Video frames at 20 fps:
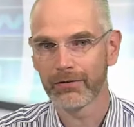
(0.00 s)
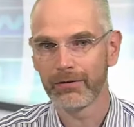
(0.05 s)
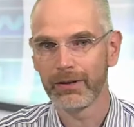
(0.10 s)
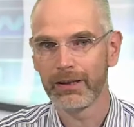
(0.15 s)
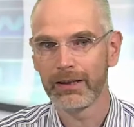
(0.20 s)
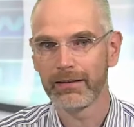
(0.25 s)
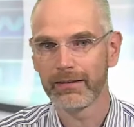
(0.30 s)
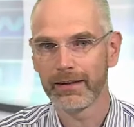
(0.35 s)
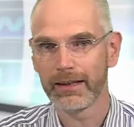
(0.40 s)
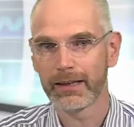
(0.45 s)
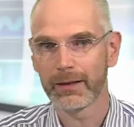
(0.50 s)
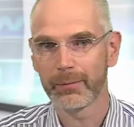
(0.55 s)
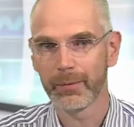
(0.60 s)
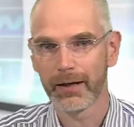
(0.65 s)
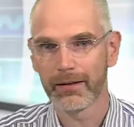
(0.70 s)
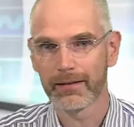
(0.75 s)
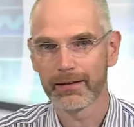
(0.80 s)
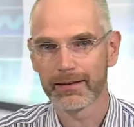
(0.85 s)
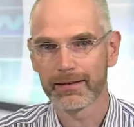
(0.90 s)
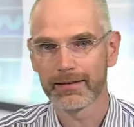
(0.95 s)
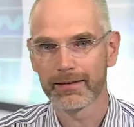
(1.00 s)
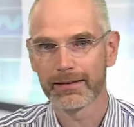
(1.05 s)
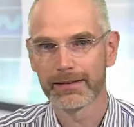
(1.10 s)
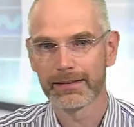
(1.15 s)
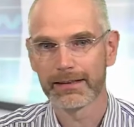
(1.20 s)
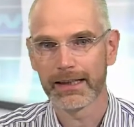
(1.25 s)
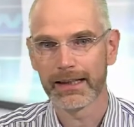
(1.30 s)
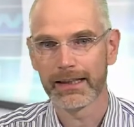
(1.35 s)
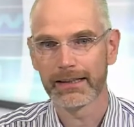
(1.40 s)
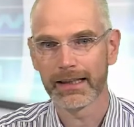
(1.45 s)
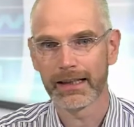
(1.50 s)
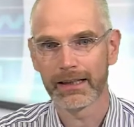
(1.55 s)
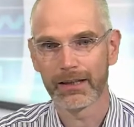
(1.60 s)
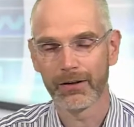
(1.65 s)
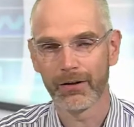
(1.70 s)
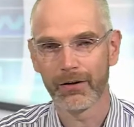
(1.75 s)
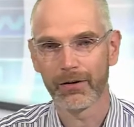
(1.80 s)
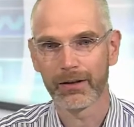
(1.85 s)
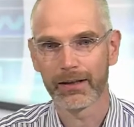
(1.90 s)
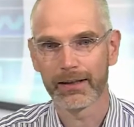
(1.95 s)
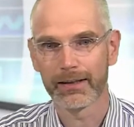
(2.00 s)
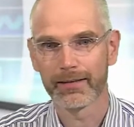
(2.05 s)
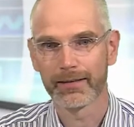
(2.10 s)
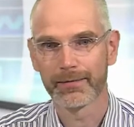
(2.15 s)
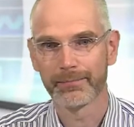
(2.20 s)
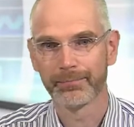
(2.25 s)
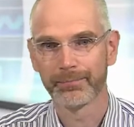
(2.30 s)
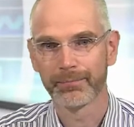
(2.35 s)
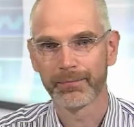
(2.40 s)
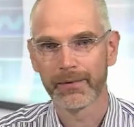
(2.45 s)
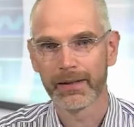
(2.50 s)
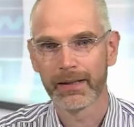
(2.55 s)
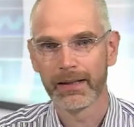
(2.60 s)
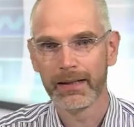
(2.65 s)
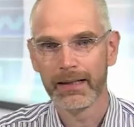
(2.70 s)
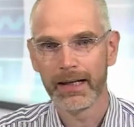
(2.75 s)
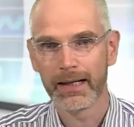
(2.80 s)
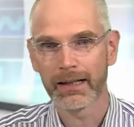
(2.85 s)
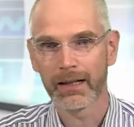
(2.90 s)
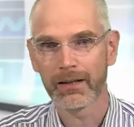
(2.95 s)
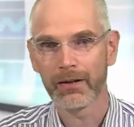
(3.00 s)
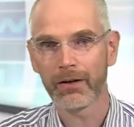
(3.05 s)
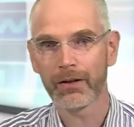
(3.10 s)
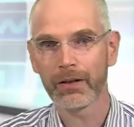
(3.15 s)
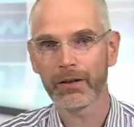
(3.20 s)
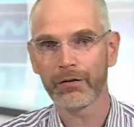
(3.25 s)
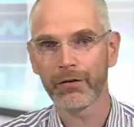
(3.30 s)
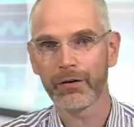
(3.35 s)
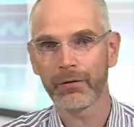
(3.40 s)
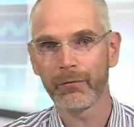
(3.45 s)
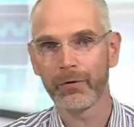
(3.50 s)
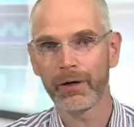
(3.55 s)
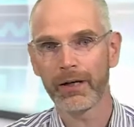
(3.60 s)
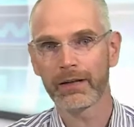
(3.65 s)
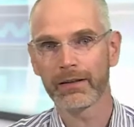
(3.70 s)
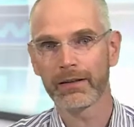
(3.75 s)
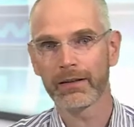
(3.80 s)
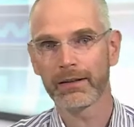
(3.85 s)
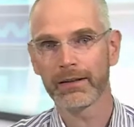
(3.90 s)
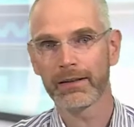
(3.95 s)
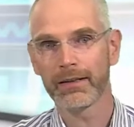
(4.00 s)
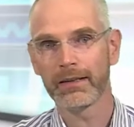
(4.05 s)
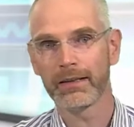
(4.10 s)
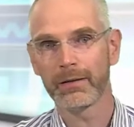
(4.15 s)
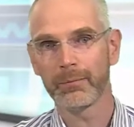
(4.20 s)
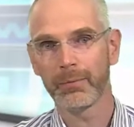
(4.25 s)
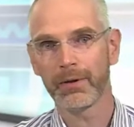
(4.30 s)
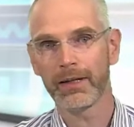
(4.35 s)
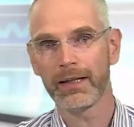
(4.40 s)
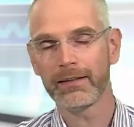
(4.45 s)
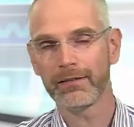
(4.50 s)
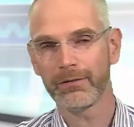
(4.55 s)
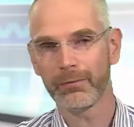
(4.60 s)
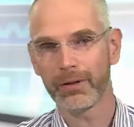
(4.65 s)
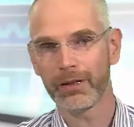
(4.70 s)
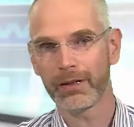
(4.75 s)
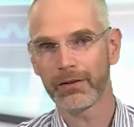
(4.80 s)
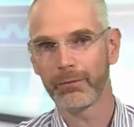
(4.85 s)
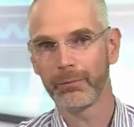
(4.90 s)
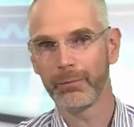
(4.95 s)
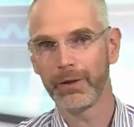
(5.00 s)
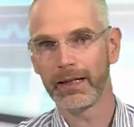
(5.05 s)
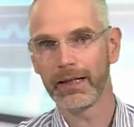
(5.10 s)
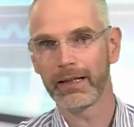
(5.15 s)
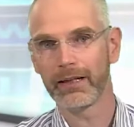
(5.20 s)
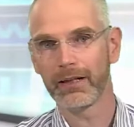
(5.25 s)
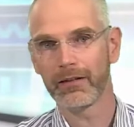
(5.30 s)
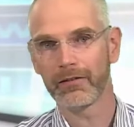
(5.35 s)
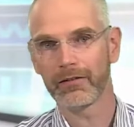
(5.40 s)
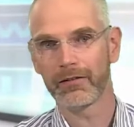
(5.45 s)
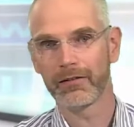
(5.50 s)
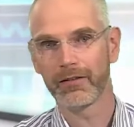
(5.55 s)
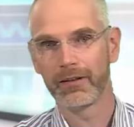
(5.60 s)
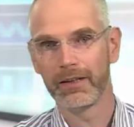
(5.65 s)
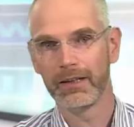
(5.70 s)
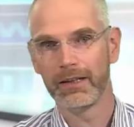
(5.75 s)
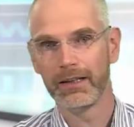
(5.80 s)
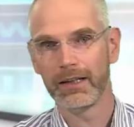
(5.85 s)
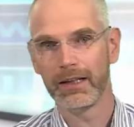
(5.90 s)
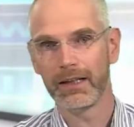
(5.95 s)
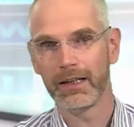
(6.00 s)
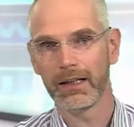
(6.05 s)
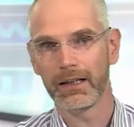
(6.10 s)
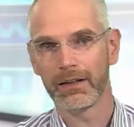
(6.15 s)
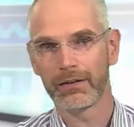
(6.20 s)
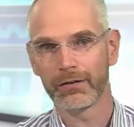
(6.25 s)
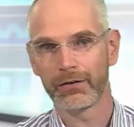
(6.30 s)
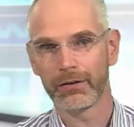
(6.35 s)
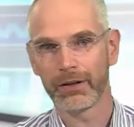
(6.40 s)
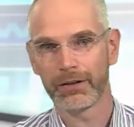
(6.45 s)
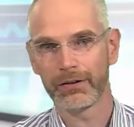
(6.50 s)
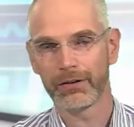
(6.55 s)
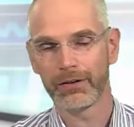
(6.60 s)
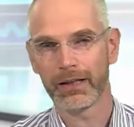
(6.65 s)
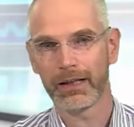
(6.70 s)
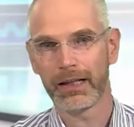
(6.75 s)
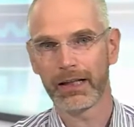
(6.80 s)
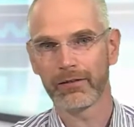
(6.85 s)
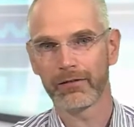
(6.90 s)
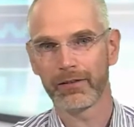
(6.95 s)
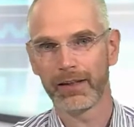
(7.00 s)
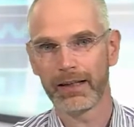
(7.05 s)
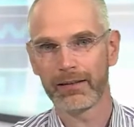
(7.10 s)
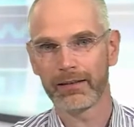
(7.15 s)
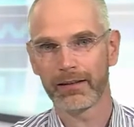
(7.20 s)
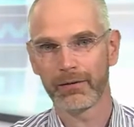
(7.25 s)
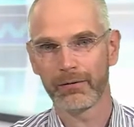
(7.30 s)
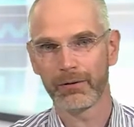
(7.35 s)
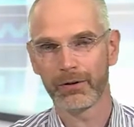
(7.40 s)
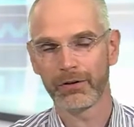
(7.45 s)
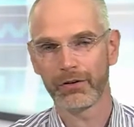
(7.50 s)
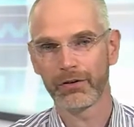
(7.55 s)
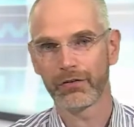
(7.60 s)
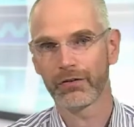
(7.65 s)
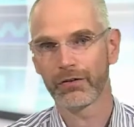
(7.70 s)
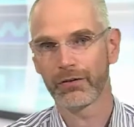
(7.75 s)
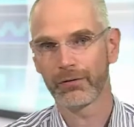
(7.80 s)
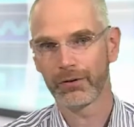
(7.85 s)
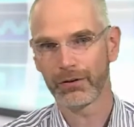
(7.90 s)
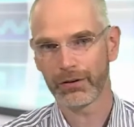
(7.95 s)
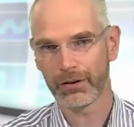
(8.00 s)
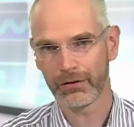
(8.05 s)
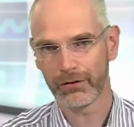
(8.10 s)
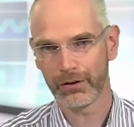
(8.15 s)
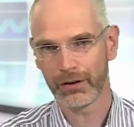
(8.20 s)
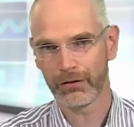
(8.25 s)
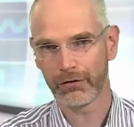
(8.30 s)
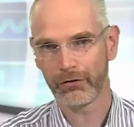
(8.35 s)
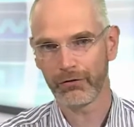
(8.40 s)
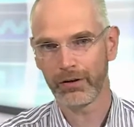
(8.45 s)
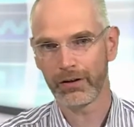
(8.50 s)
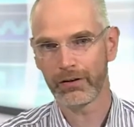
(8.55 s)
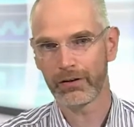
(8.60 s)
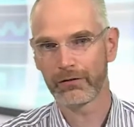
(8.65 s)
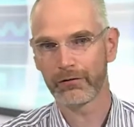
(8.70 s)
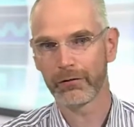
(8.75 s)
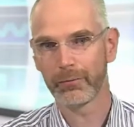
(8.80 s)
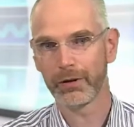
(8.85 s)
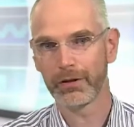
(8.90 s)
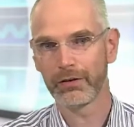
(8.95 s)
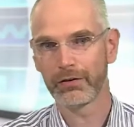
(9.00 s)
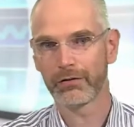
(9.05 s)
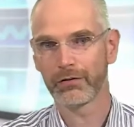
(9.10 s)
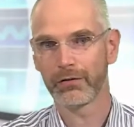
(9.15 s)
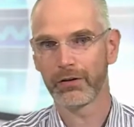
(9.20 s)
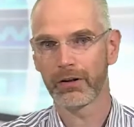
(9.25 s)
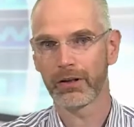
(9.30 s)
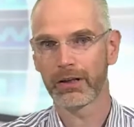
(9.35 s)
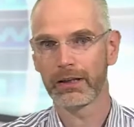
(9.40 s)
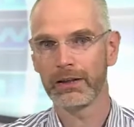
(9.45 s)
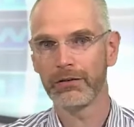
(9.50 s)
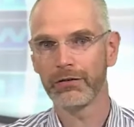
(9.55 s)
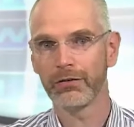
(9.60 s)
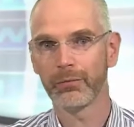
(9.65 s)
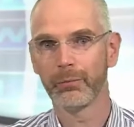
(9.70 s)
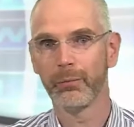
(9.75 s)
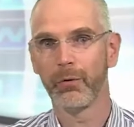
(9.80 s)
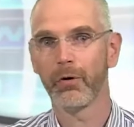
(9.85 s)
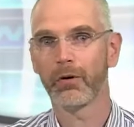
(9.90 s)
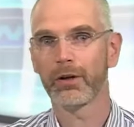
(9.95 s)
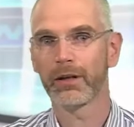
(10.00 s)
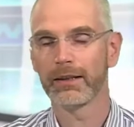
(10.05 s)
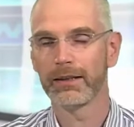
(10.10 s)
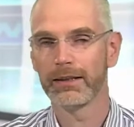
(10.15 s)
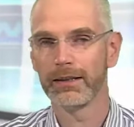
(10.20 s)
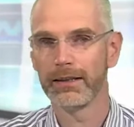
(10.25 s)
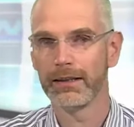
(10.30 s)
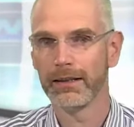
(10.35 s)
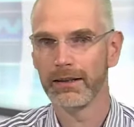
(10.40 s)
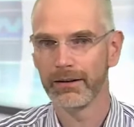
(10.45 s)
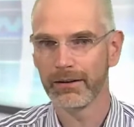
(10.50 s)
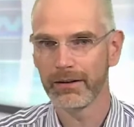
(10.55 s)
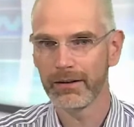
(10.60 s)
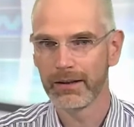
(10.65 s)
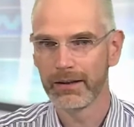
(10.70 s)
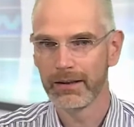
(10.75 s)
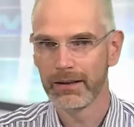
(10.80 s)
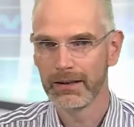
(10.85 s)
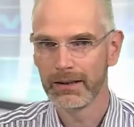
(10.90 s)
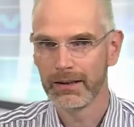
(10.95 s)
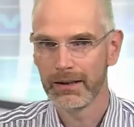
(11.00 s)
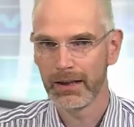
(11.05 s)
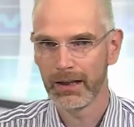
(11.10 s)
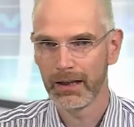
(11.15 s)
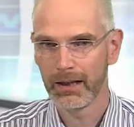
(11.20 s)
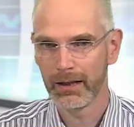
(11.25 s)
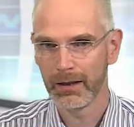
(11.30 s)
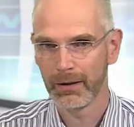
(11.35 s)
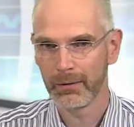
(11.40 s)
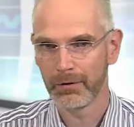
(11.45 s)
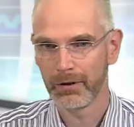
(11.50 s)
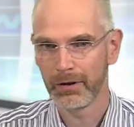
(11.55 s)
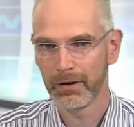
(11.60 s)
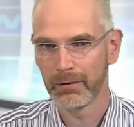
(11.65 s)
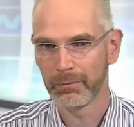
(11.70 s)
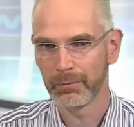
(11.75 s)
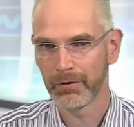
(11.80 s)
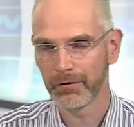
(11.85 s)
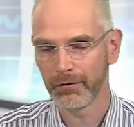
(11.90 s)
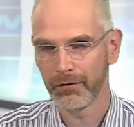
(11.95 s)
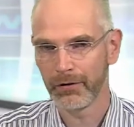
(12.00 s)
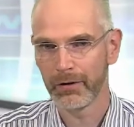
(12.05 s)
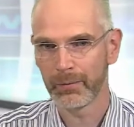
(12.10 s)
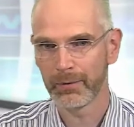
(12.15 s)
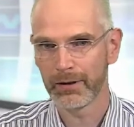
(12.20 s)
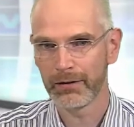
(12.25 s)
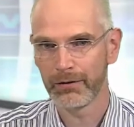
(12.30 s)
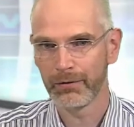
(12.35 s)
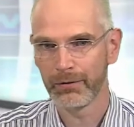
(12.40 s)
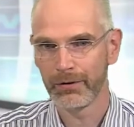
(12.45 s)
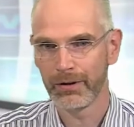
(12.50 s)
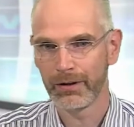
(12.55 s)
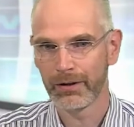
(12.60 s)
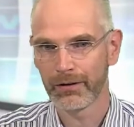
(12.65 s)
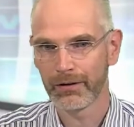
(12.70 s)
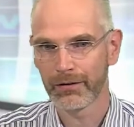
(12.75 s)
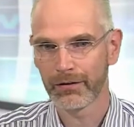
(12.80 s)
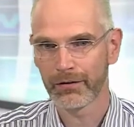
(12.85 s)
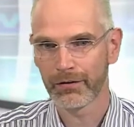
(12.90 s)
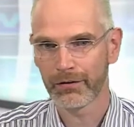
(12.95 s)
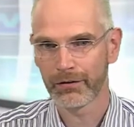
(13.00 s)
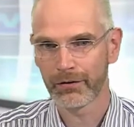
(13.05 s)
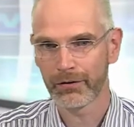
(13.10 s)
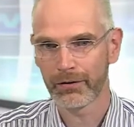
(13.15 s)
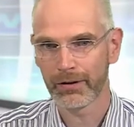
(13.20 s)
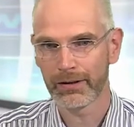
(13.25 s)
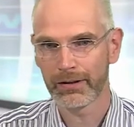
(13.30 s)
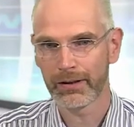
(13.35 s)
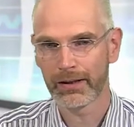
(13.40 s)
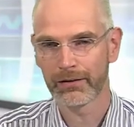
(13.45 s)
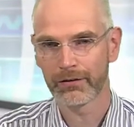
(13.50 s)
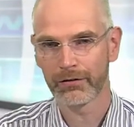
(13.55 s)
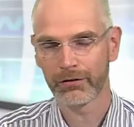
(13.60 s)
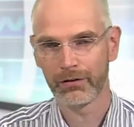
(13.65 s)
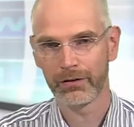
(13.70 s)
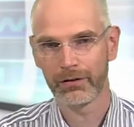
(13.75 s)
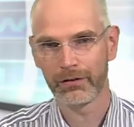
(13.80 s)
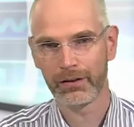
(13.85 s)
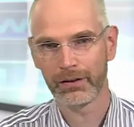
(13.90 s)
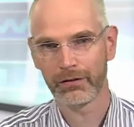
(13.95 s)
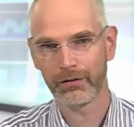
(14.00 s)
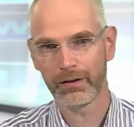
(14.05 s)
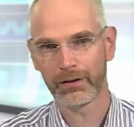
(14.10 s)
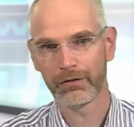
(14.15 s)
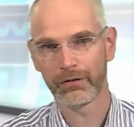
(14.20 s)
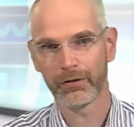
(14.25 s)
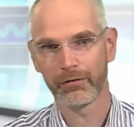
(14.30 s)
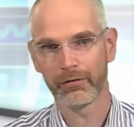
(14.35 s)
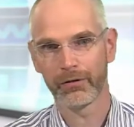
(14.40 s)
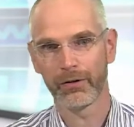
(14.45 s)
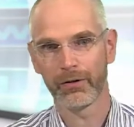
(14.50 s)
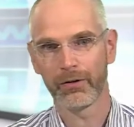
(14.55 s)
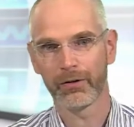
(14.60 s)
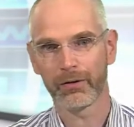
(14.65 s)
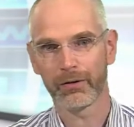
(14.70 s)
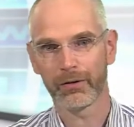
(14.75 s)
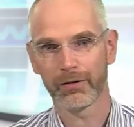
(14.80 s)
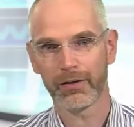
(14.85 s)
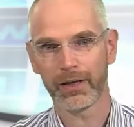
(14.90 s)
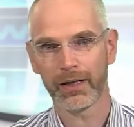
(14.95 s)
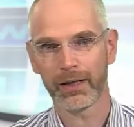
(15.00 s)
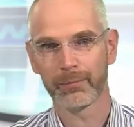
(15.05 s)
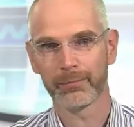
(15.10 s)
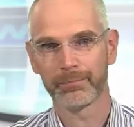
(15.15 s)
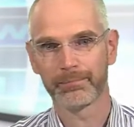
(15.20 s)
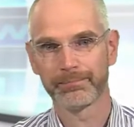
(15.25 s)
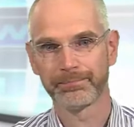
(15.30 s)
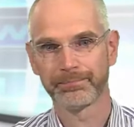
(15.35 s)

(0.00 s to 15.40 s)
really think about it and then log it. And then log it somewhere in a place where it's big enough so that you can have data which contains trend information for at least more than a year, preferably 2 years, so that you can see trends over a longer time.